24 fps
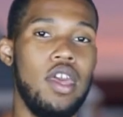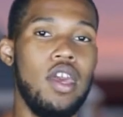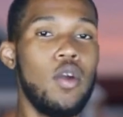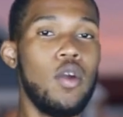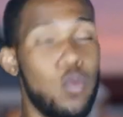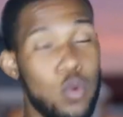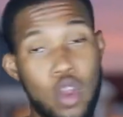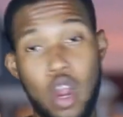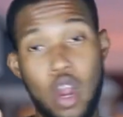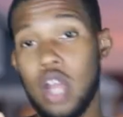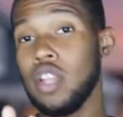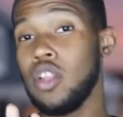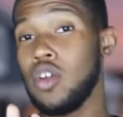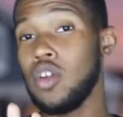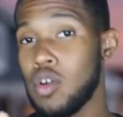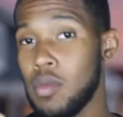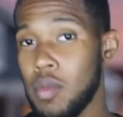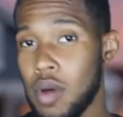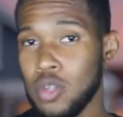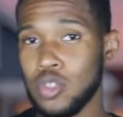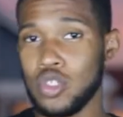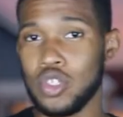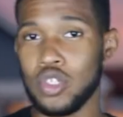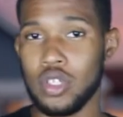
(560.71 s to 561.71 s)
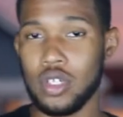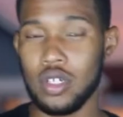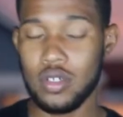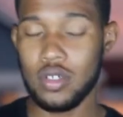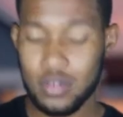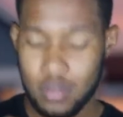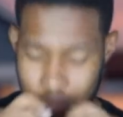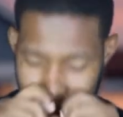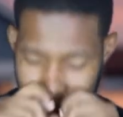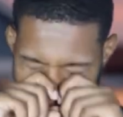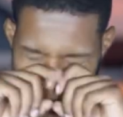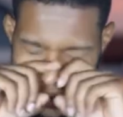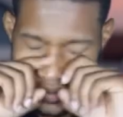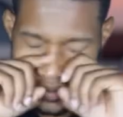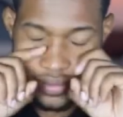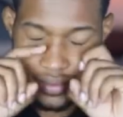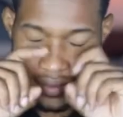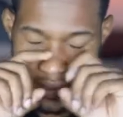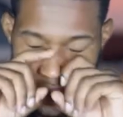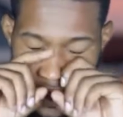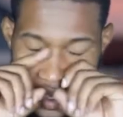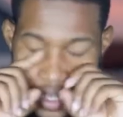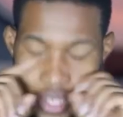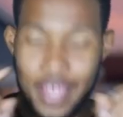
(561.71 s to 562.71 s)
We are a little emotional,
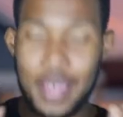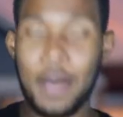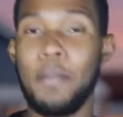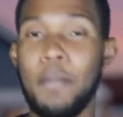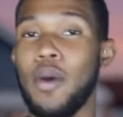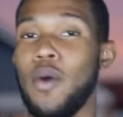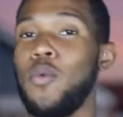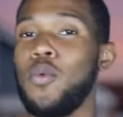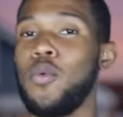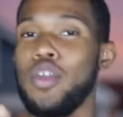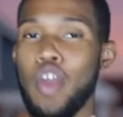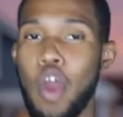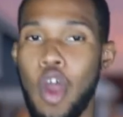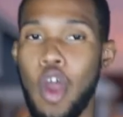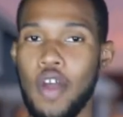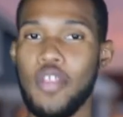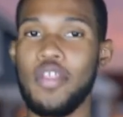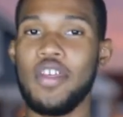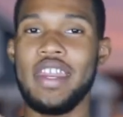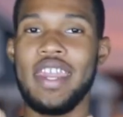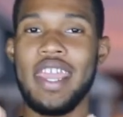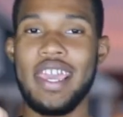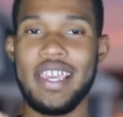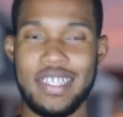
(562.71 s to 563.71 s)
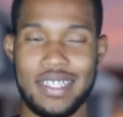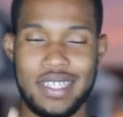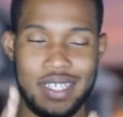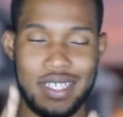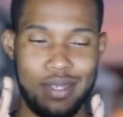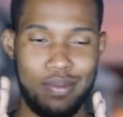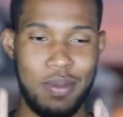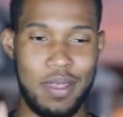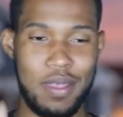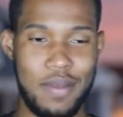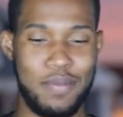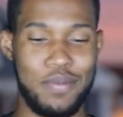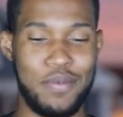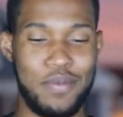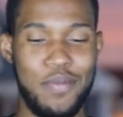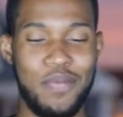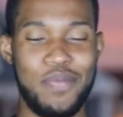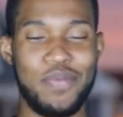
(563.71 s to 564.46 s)
but we are the nicest people.